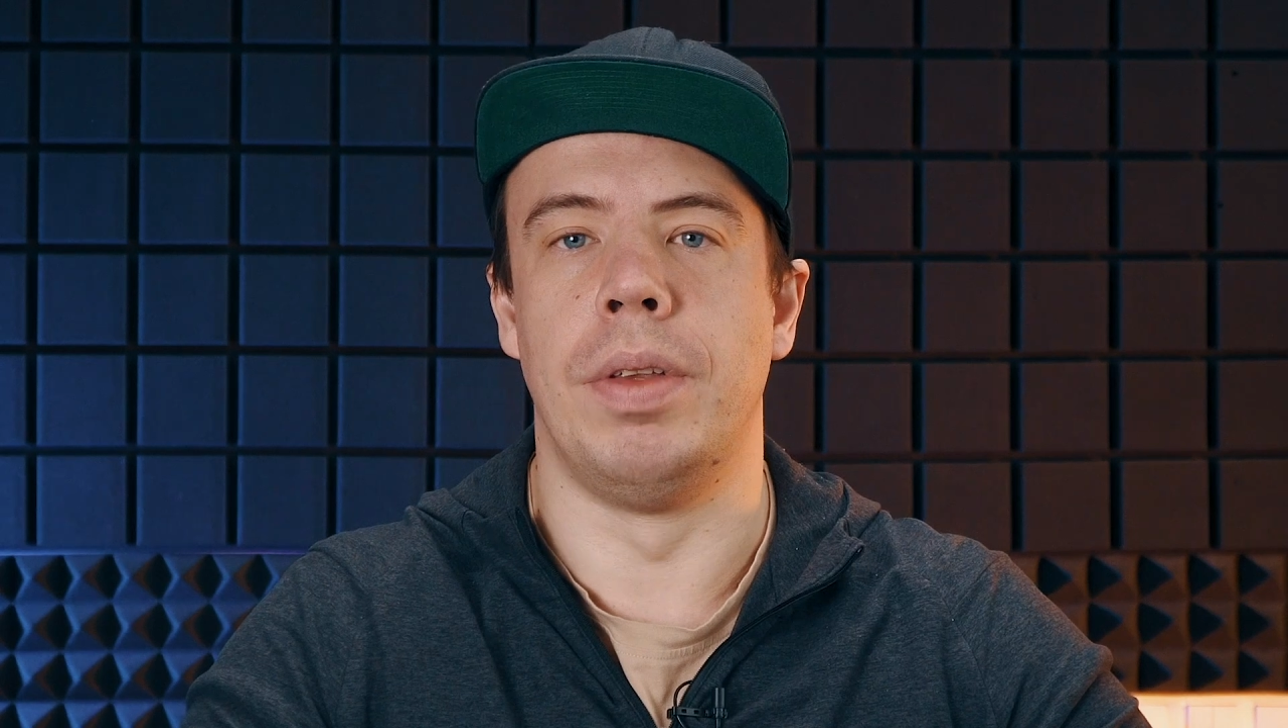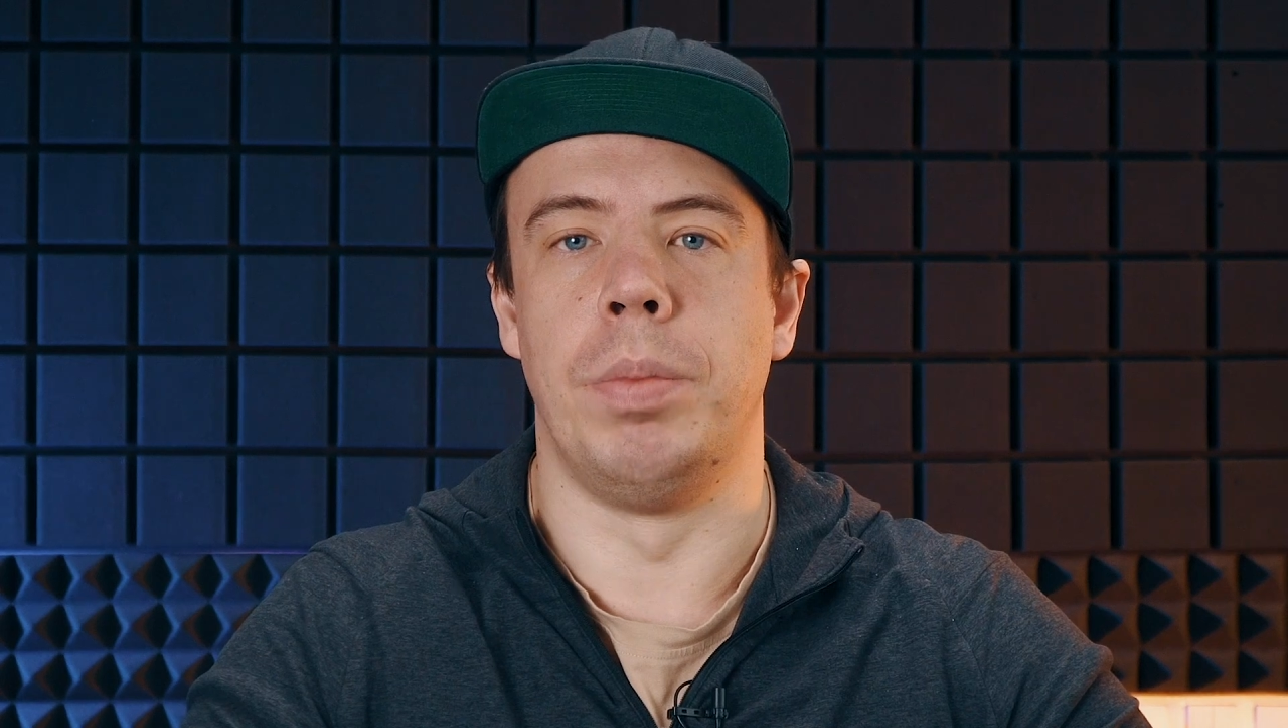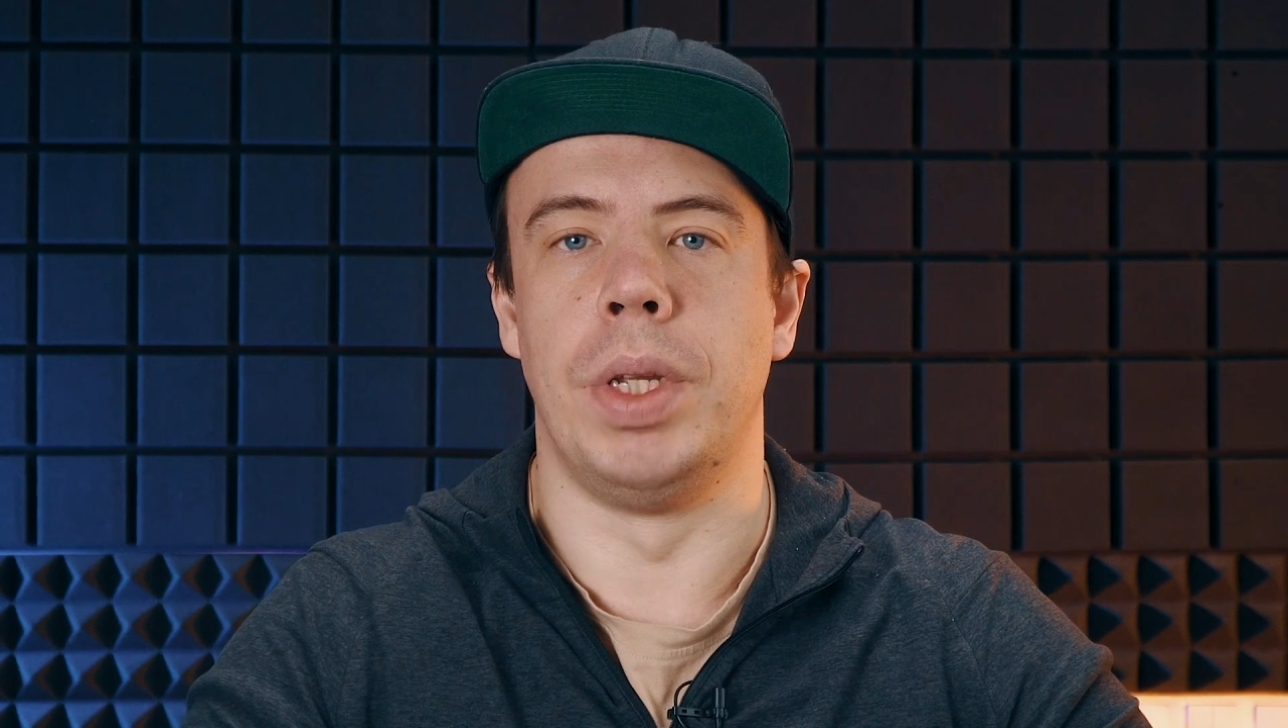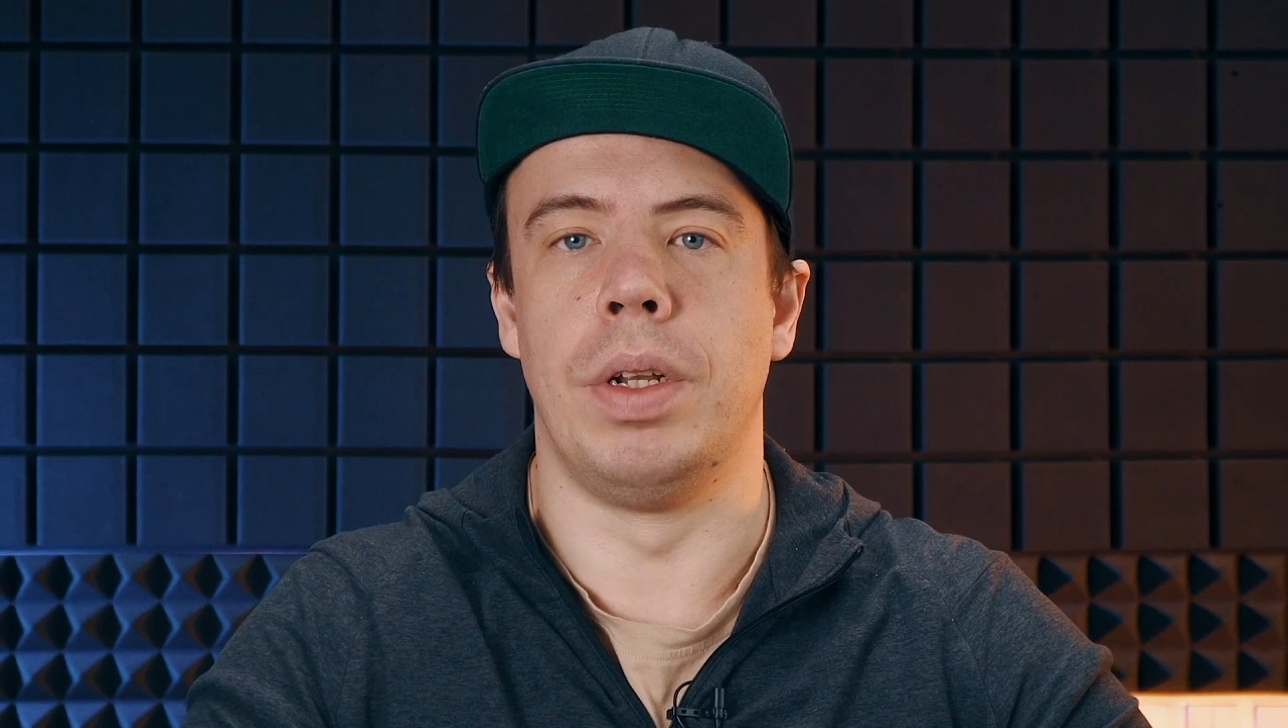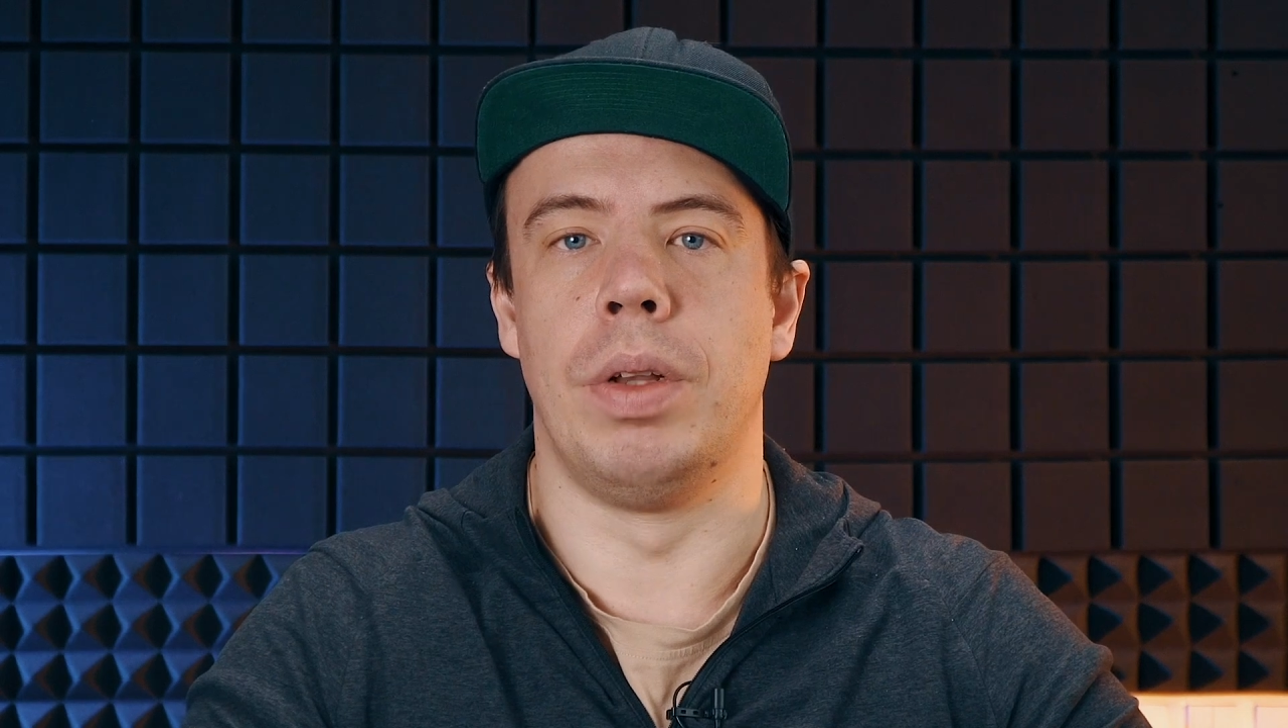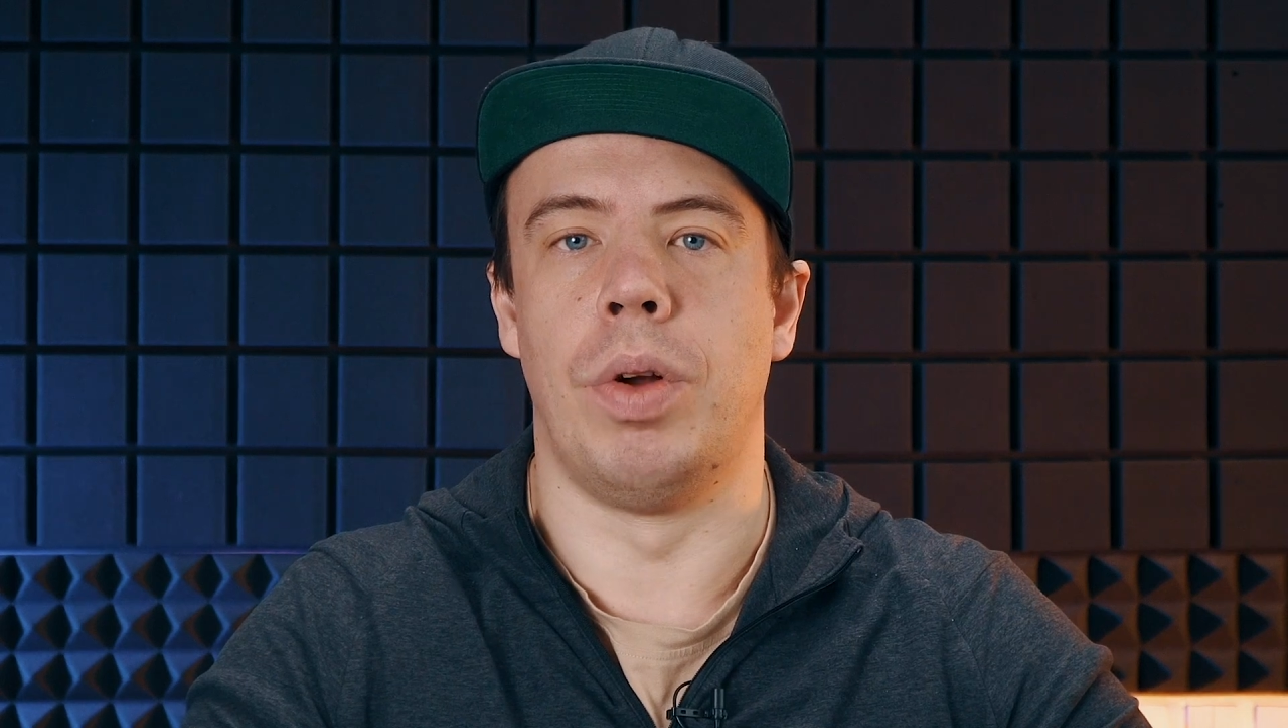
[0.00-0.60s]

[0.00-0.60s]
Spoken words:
the middle